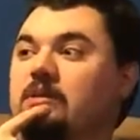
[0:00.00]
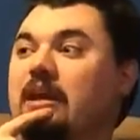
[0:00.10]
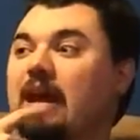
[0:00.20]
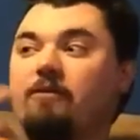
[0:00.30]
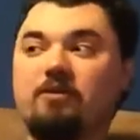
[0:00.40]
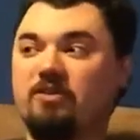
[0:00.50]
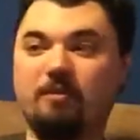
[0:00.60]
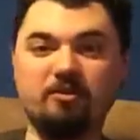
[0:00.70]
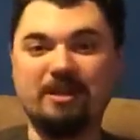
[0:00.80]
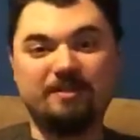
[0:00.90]
And having
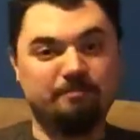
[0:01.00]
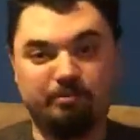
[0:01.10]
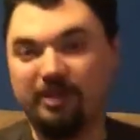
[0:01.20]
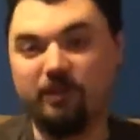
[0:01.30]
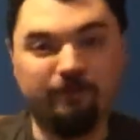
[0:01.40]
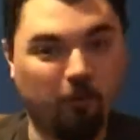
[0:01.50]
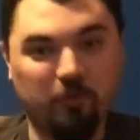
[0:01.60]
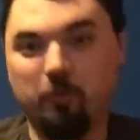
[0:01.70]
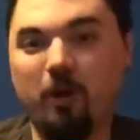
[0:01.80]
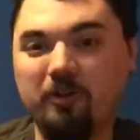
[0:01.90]
Samuel Jackson break the
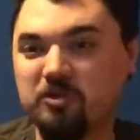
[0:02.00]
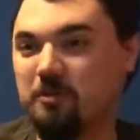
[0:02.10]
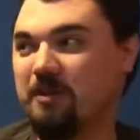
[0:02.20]
fourth wall to